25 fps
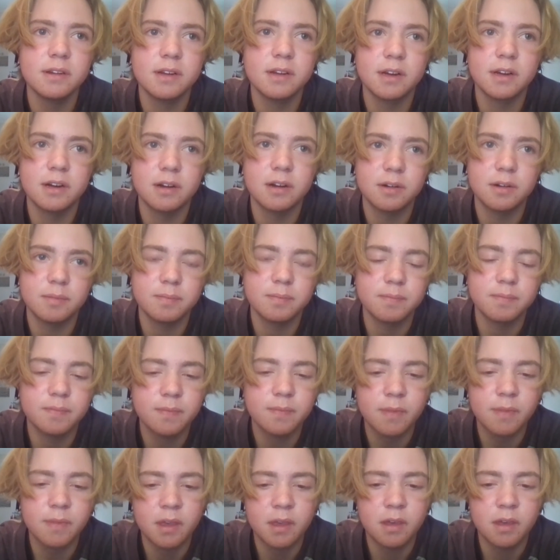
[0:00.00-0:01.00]

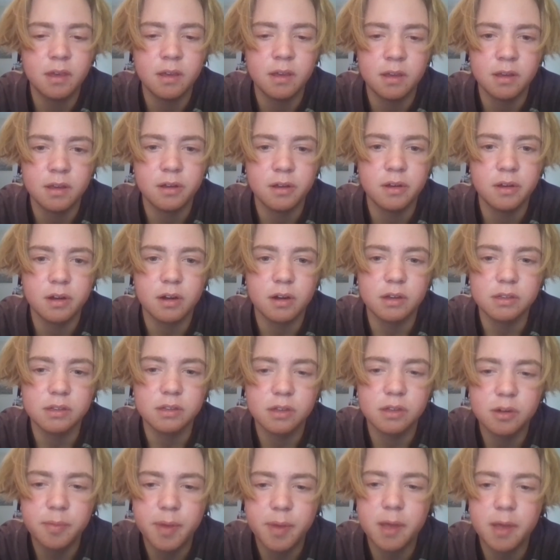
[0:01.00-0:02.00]
A
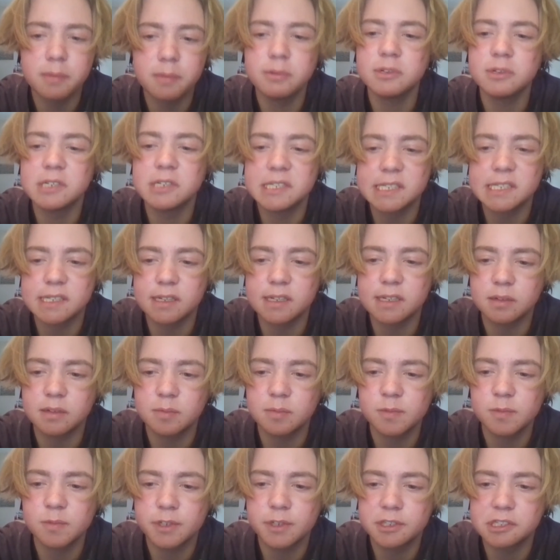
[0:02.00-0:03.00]
lot of people just
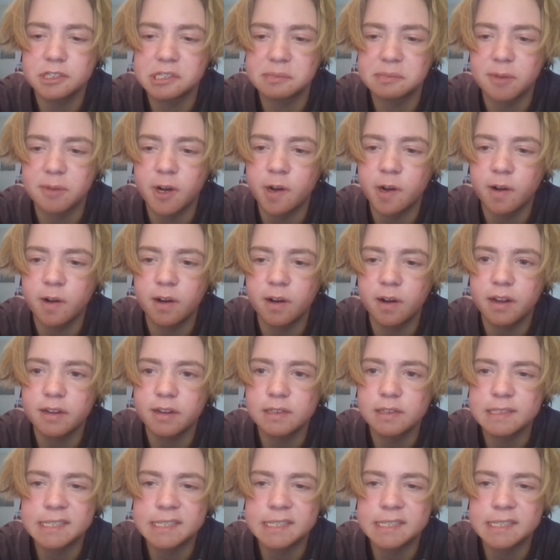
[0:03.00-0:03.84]
think because of my height,